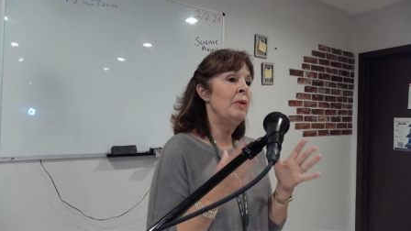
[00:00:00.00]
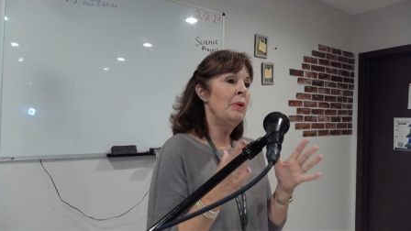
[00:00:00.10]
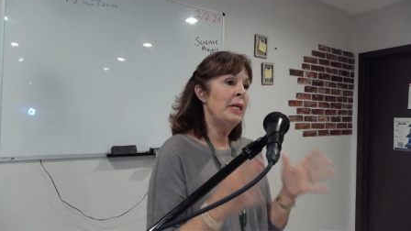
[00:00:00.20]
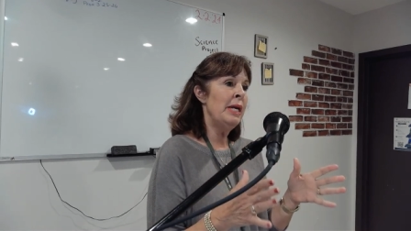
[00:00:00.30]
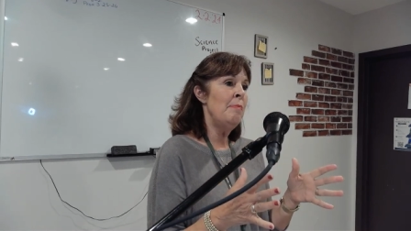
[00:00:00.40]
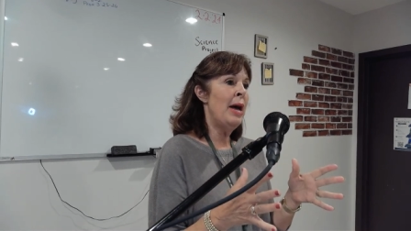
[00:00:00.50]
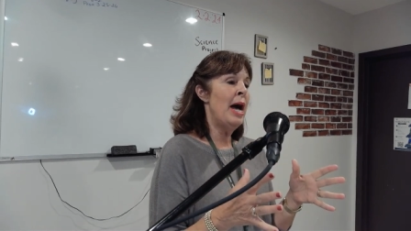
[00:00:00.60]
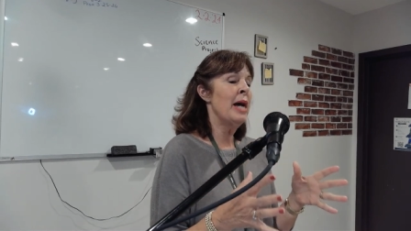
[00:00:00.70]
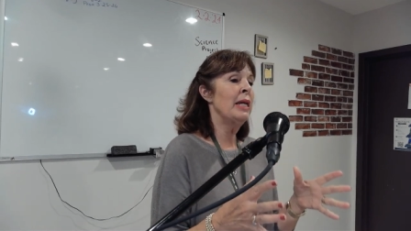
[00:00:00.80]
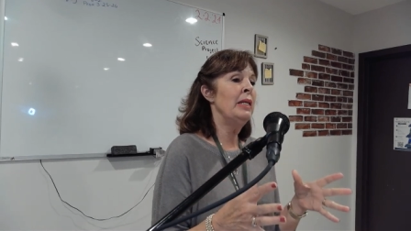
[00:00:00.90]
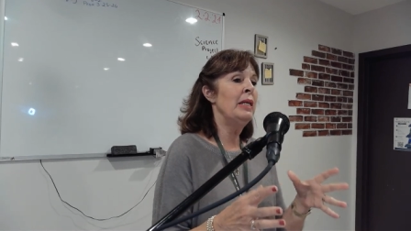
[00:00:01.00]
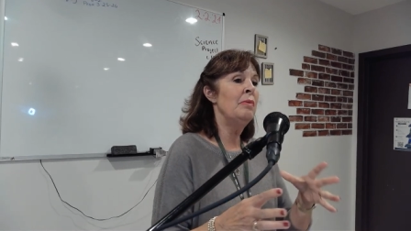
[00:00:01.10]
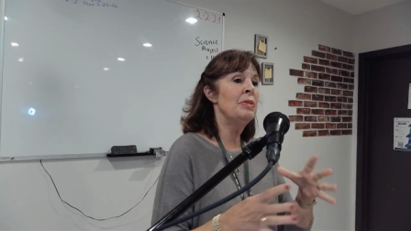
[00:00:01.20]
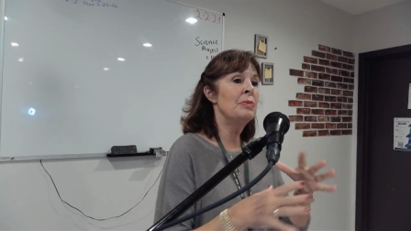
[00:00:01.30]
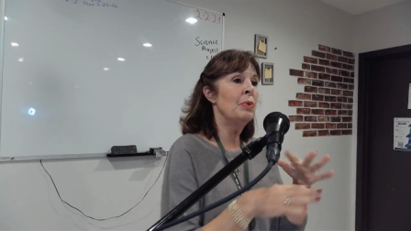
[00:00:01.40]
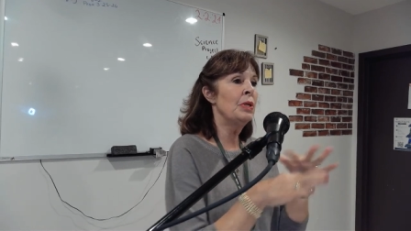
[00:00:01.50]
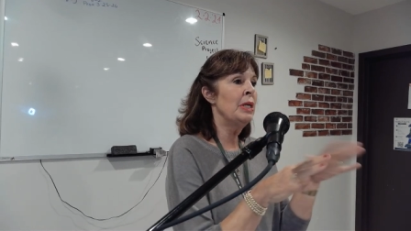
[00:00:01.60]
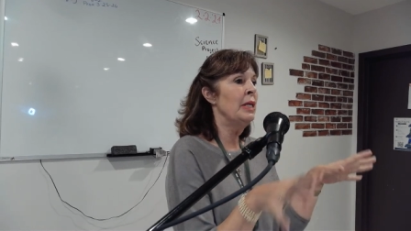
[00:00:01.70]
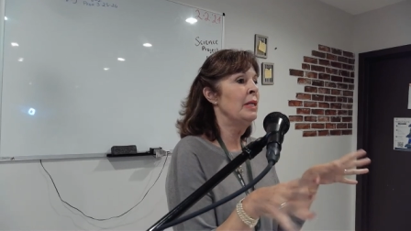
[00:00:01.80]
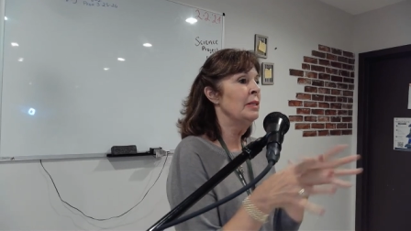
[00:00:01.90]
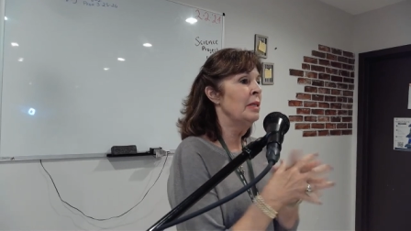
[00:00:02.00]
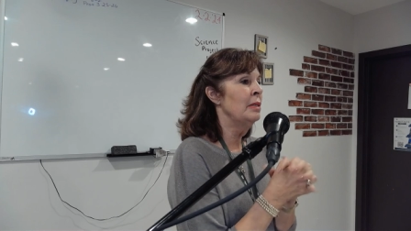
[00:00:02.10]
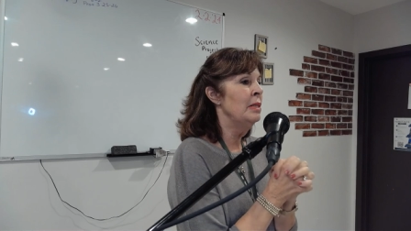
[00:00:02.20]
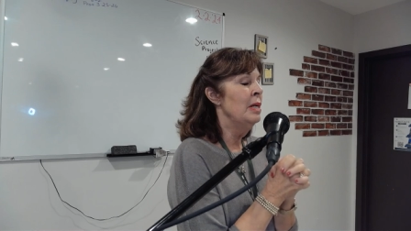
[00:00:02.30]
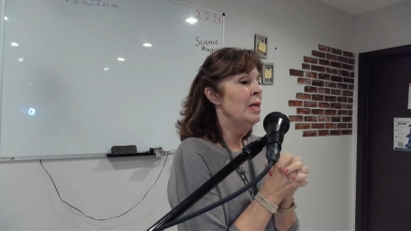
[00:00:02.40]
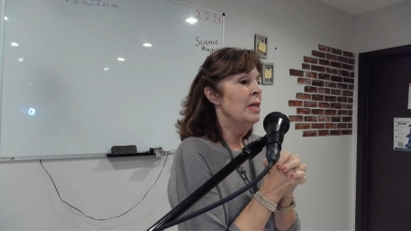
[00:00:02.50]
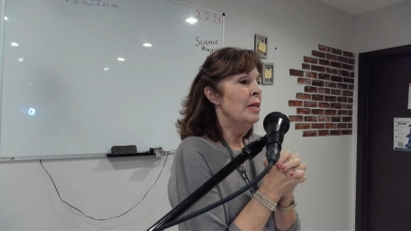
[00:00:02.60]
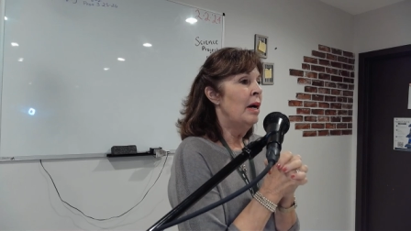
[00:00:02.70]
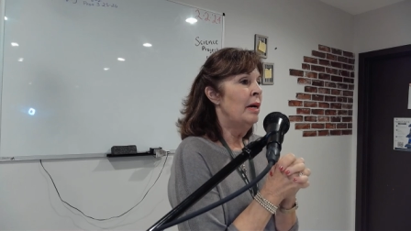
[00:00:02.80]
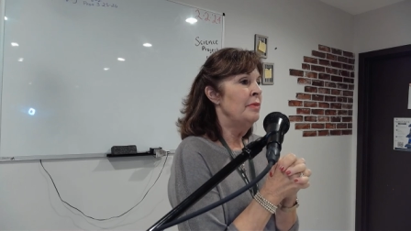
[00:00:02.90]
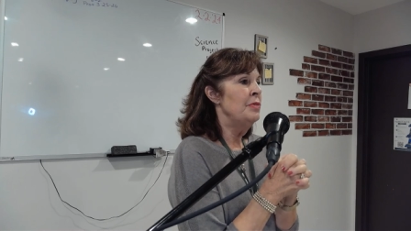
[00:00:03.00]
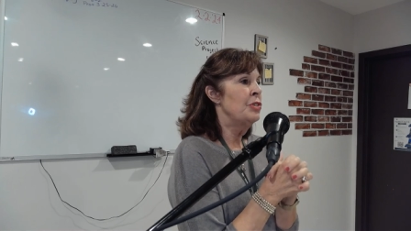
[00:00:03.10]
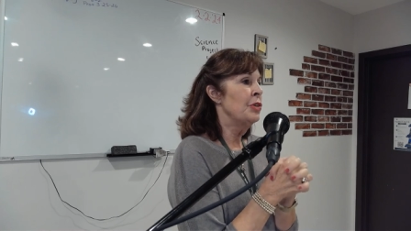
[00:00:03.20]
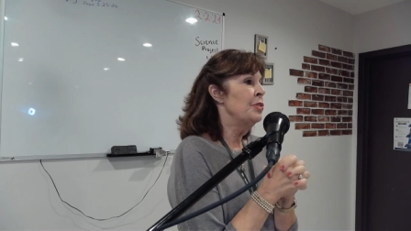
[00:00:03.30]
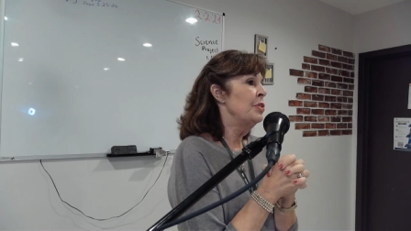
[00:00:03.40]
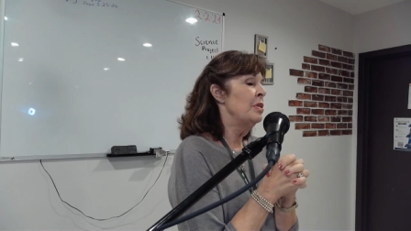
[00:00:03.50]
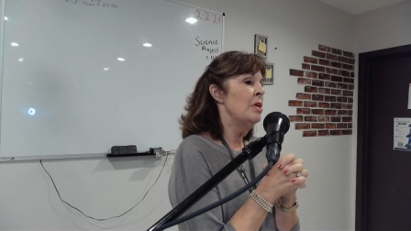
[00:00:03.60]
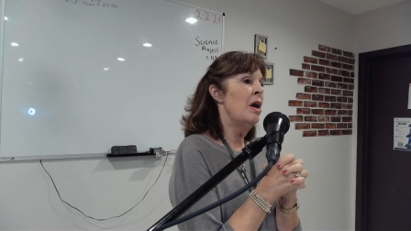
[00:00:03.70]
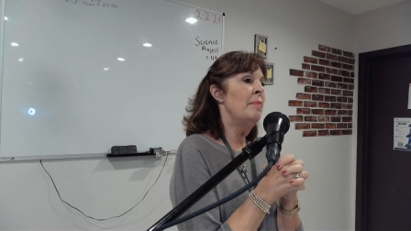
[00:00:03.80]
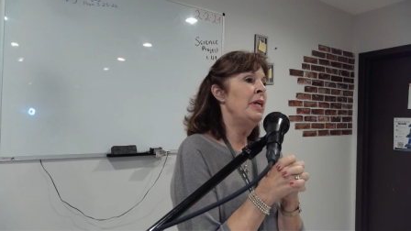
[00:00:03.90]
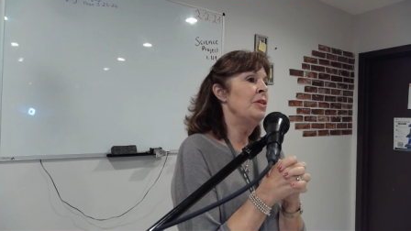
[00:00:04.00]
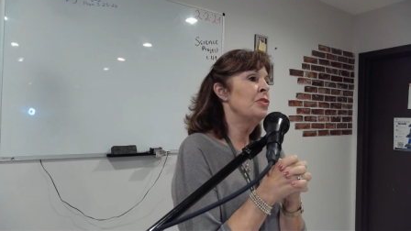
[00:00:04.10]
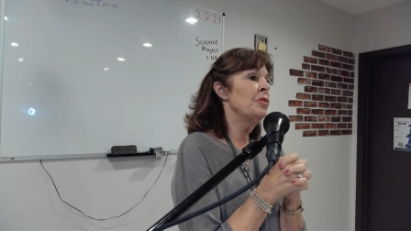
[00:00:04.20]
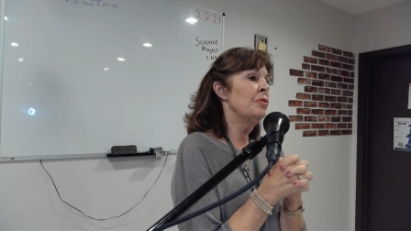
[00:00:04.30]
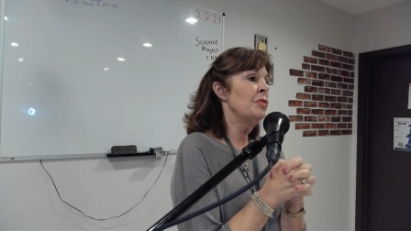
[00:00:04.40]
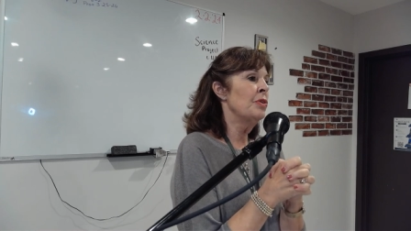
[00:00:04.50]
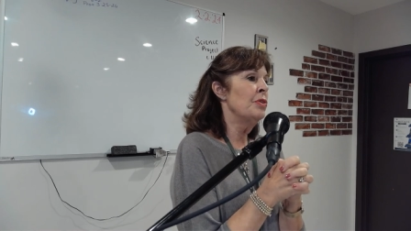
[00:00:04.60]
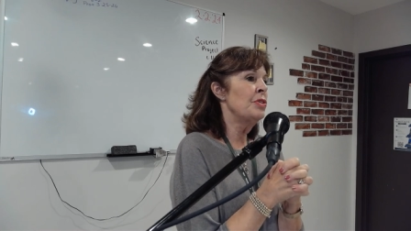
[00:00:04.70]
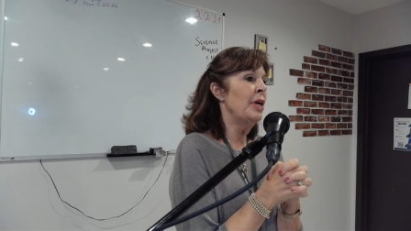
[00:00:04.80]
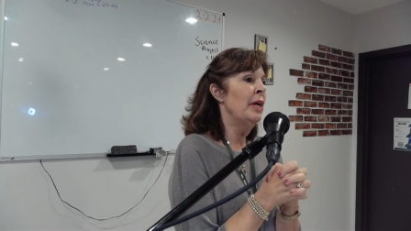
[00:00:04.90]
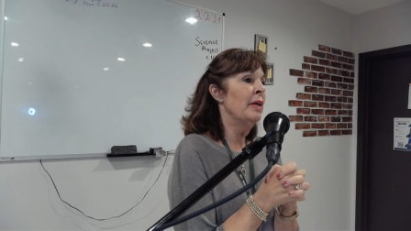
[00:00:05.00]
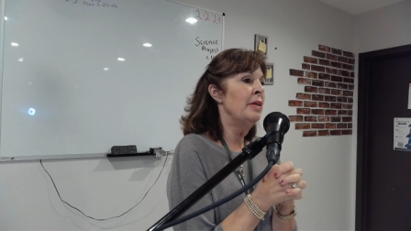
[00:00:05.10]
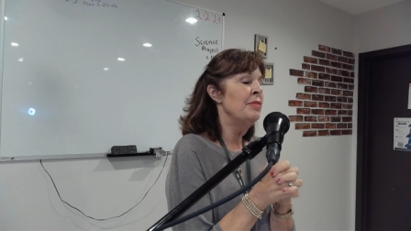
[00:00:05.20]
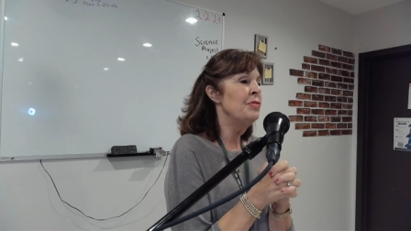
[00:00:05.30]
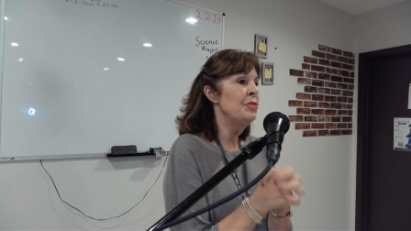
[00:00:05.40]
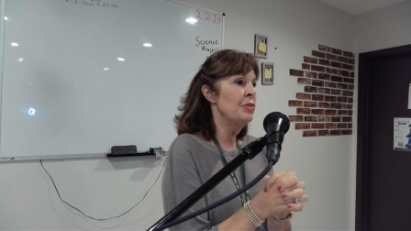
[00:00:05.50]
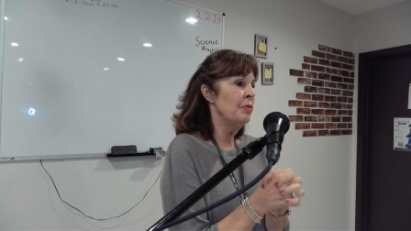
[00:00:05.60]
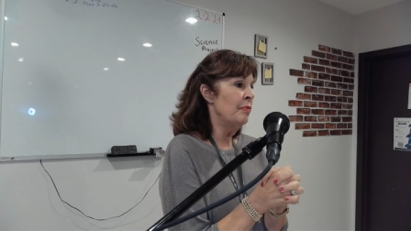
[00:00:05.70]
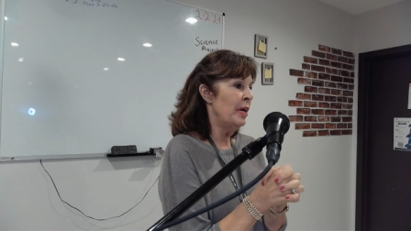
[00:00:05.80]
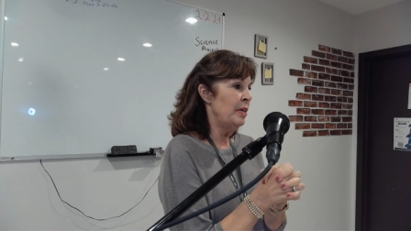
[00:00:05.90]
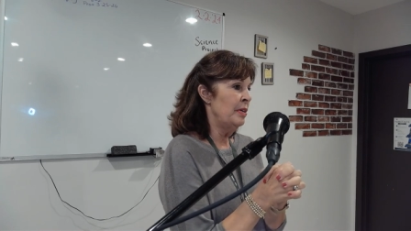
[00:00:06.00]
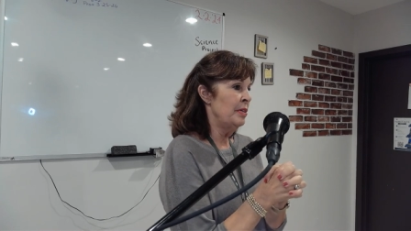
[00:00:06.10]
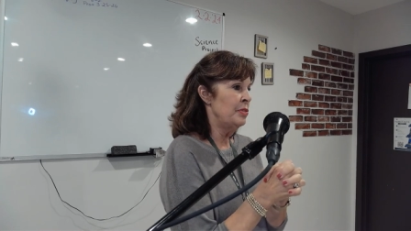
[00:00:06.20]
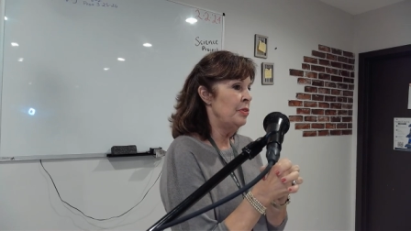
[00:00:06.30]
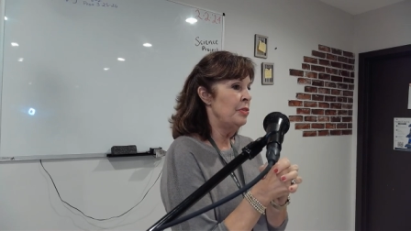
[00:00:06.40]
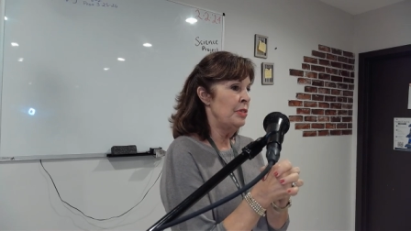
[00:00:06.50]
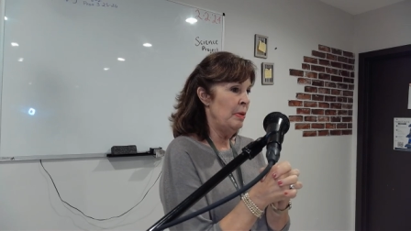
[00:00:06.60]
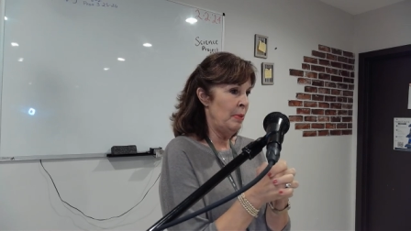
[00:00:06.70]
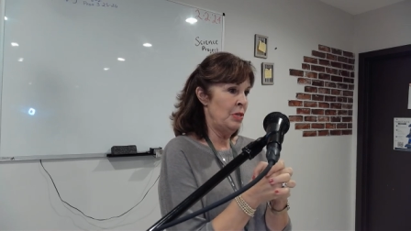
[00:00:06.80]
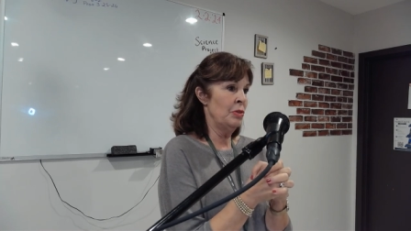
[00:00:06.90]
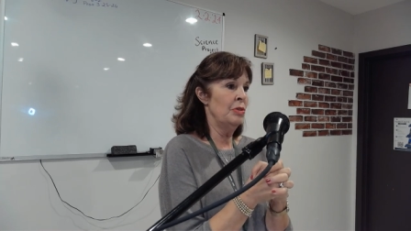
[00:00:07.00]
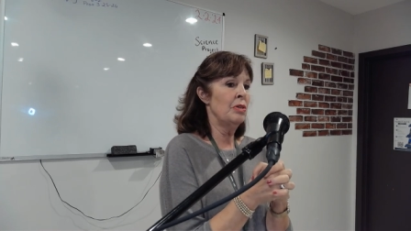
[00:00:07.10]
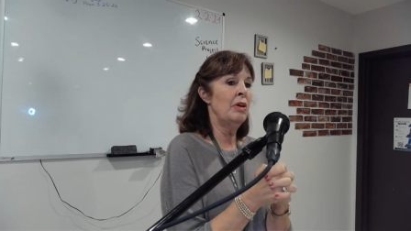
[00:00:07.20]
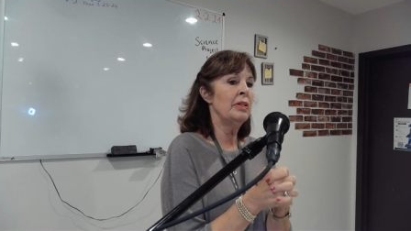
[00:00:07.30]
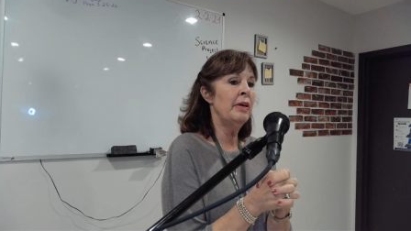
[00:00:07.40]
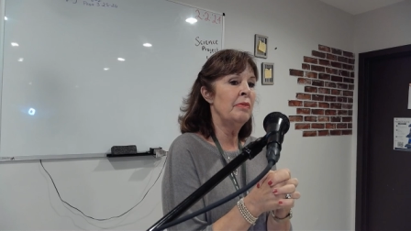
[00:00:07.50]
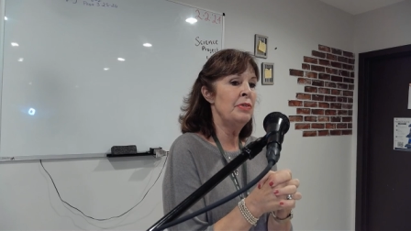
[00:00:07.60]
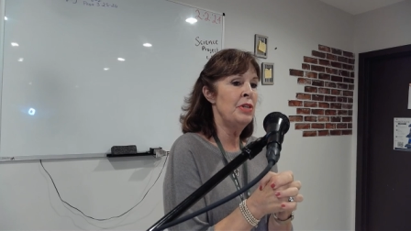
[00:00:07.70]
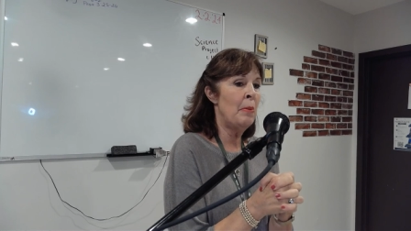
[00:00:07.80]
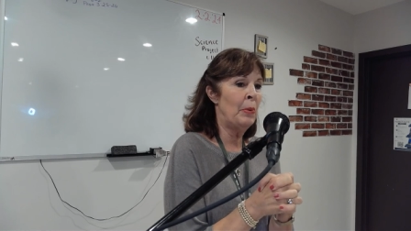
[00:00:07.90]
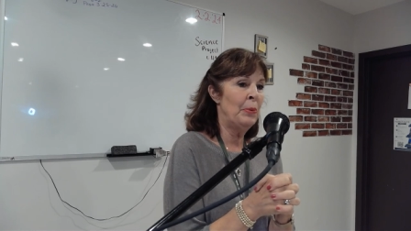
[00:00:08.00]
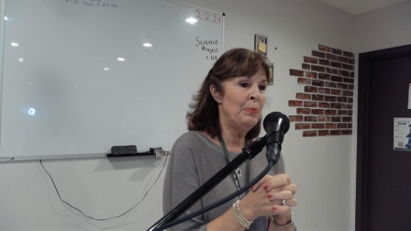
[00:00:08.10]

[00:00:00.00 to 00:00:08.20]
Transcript: And we came back, and he was working in a little uh, church, a denominational church, and his sister invited us to this hippie church called Calvary Chapel.